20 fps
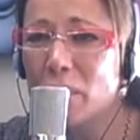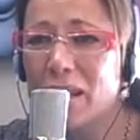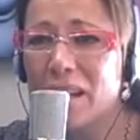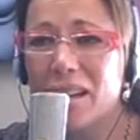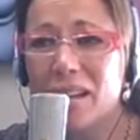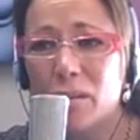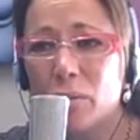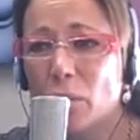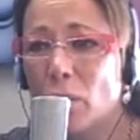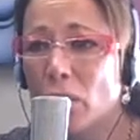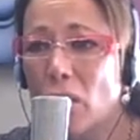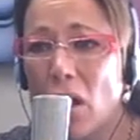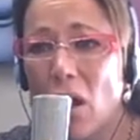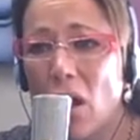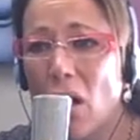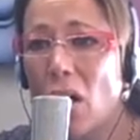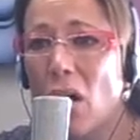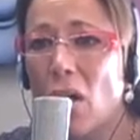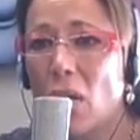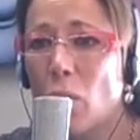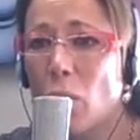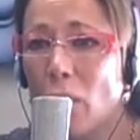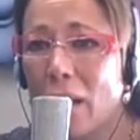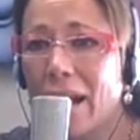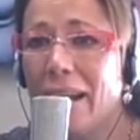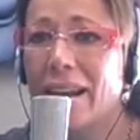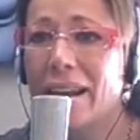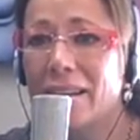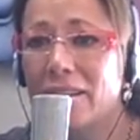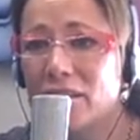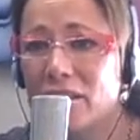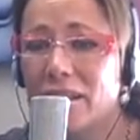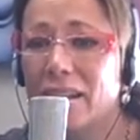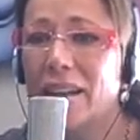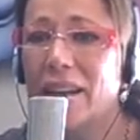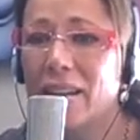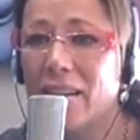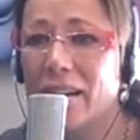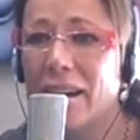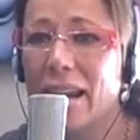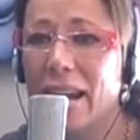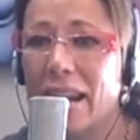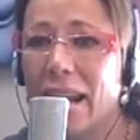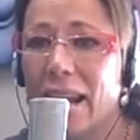Because we're all waiting to hear it.